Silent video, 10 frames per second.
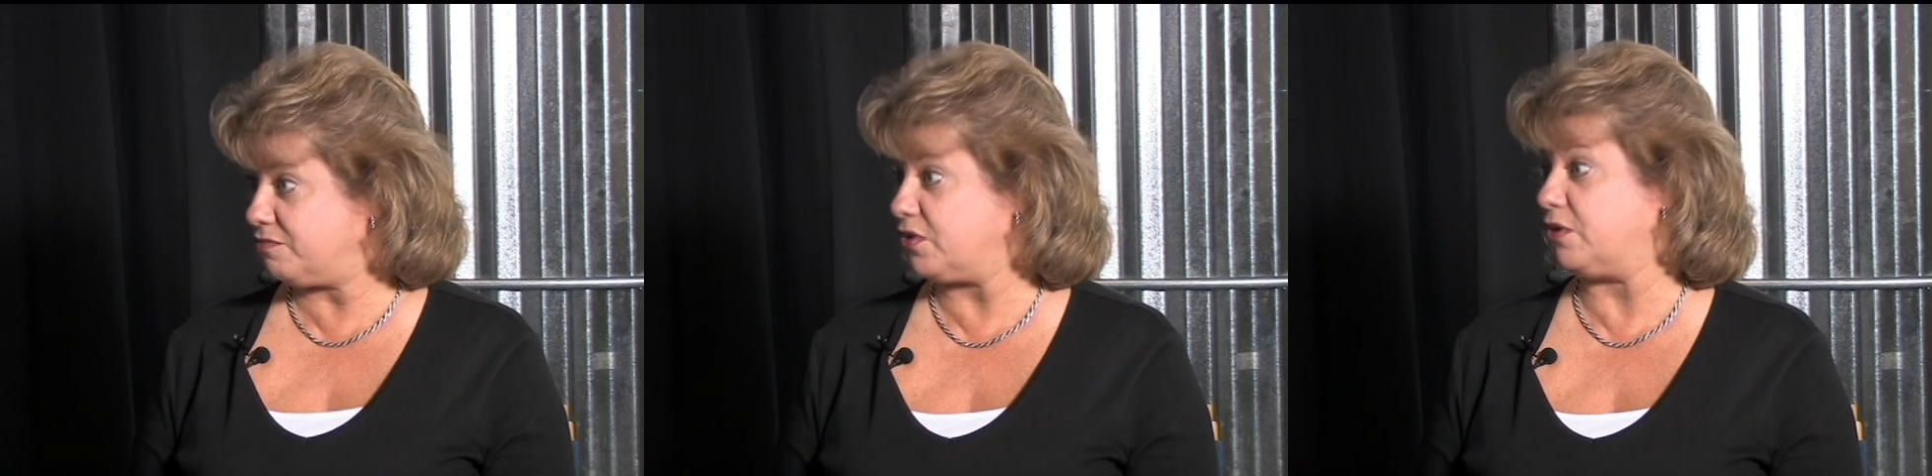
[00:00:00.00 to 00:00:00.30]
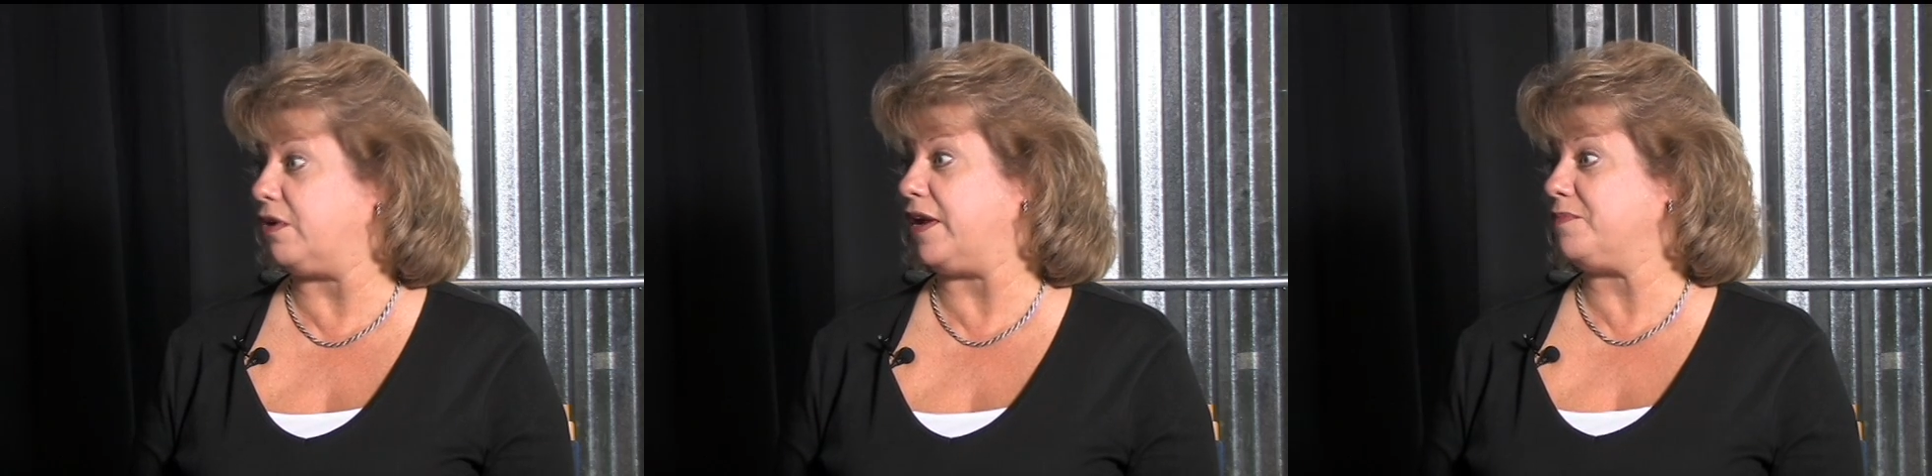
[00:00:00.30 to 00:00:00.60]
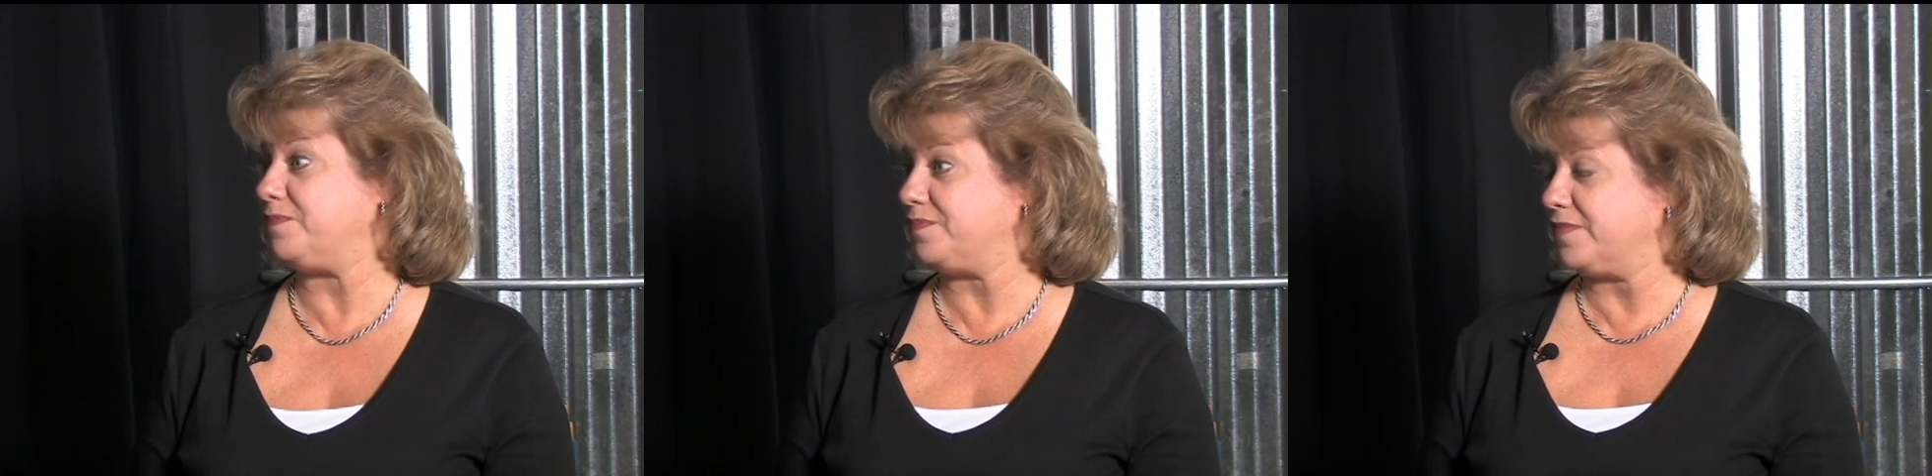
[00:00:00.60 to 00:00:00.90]

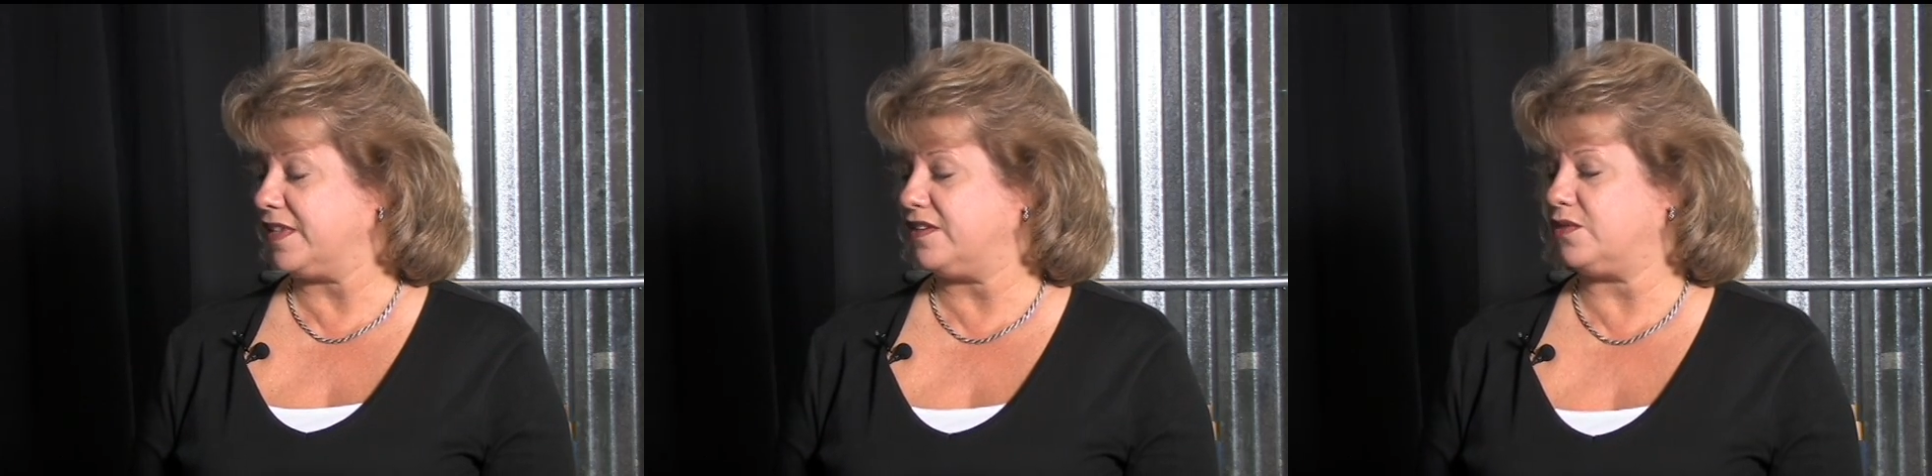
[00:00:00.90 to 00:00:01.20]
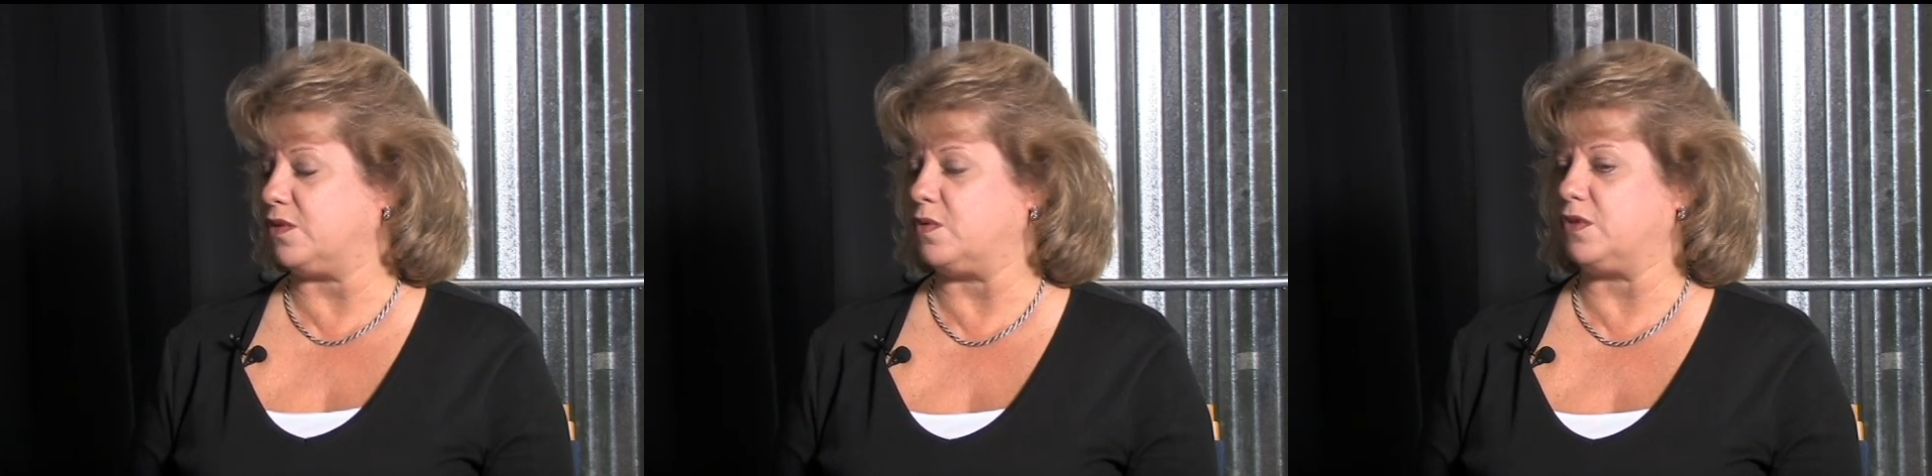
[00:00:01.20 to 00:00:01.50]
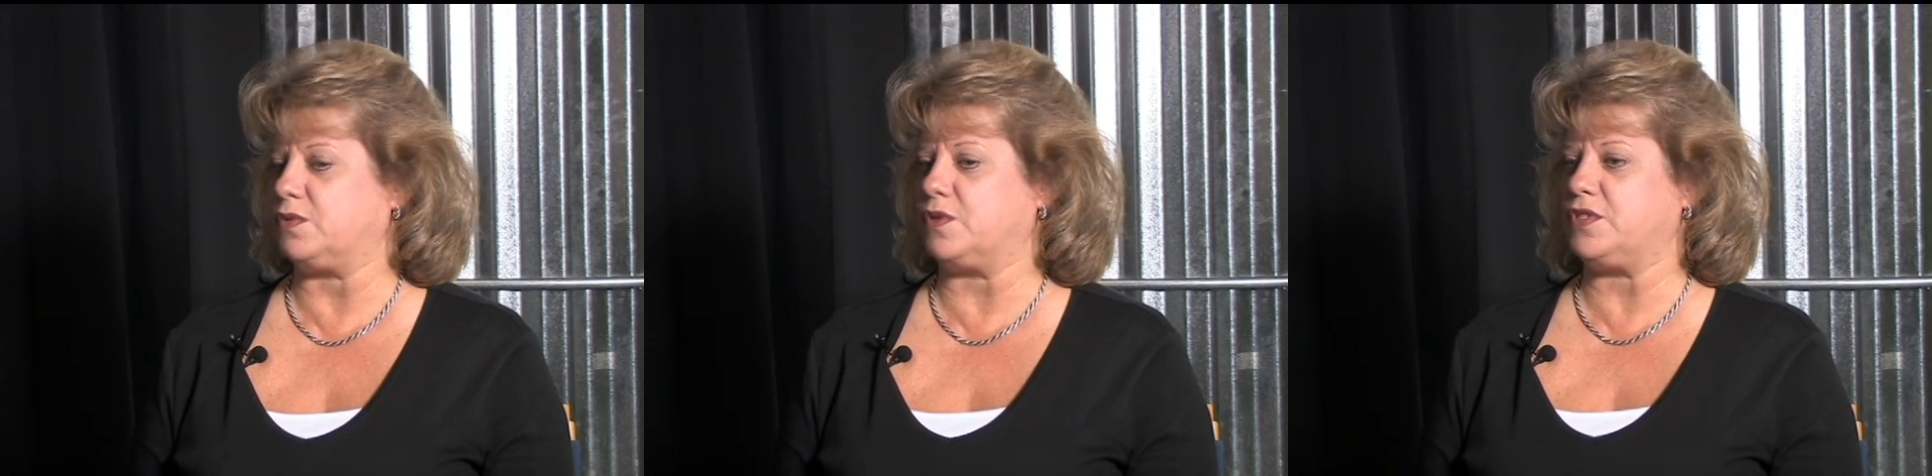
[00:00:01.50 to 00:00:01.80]
program during
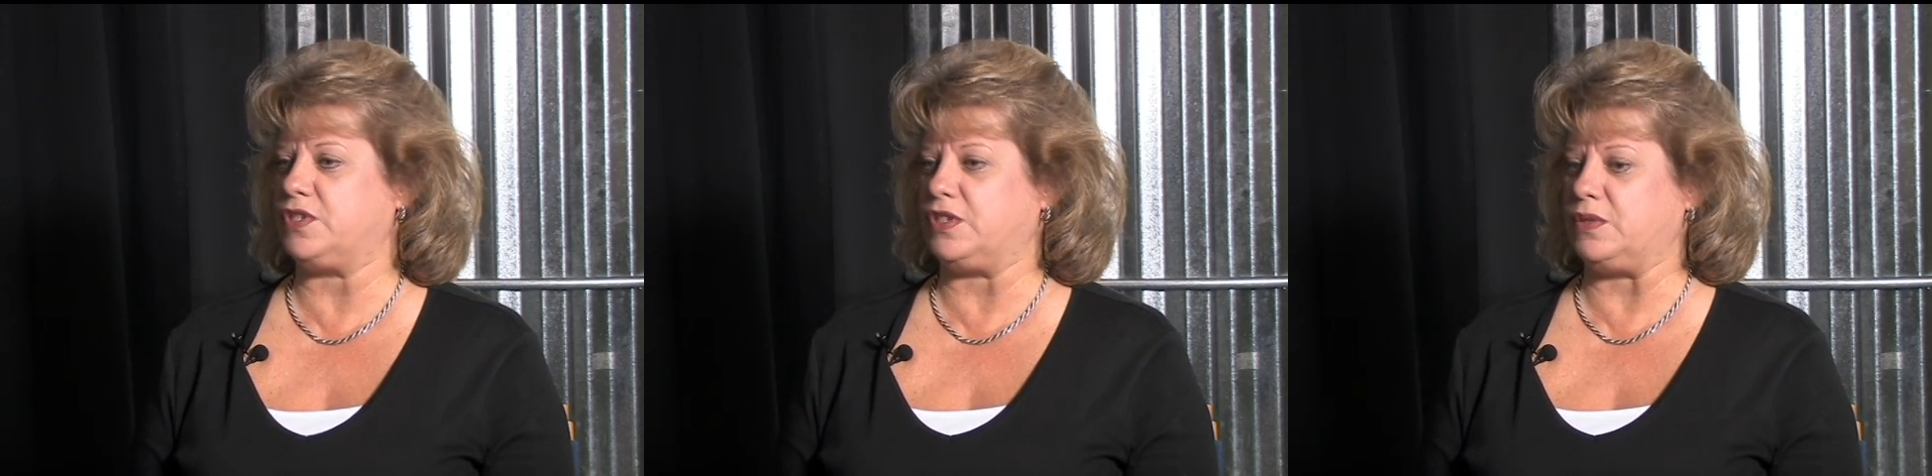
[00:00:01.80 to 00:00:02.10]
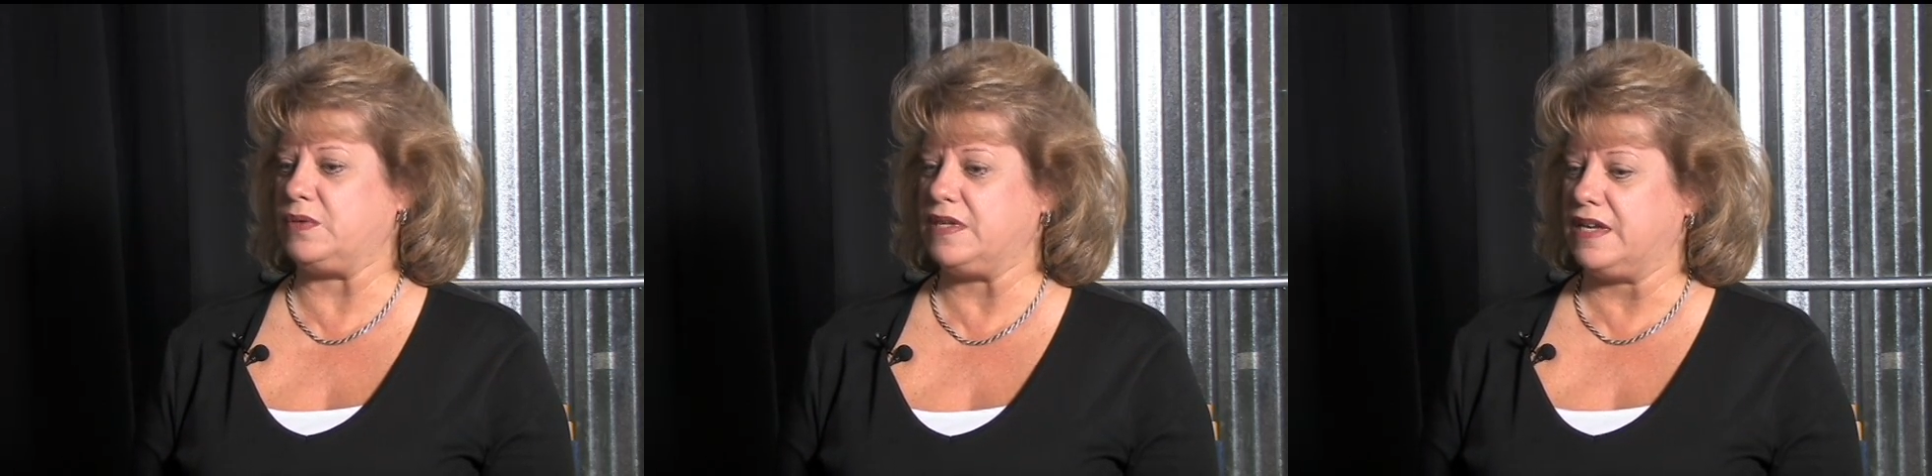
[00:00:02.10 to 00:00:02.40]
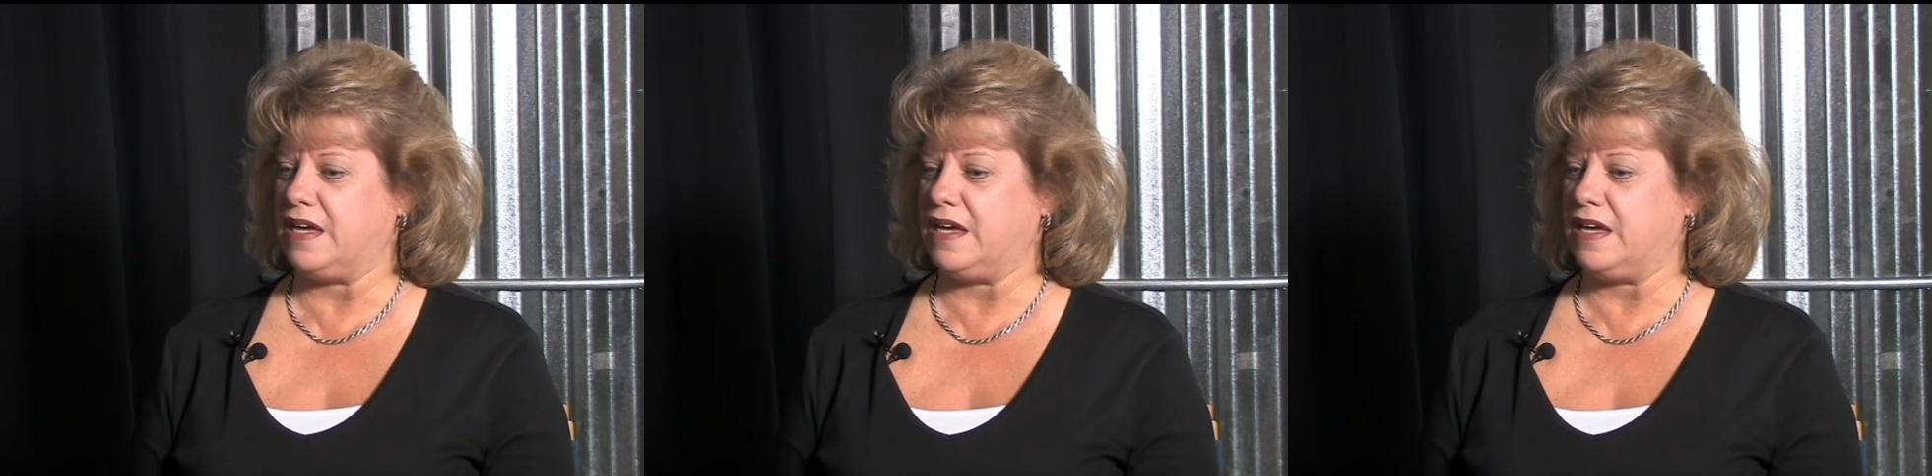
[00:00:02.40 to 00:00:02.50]
World War II.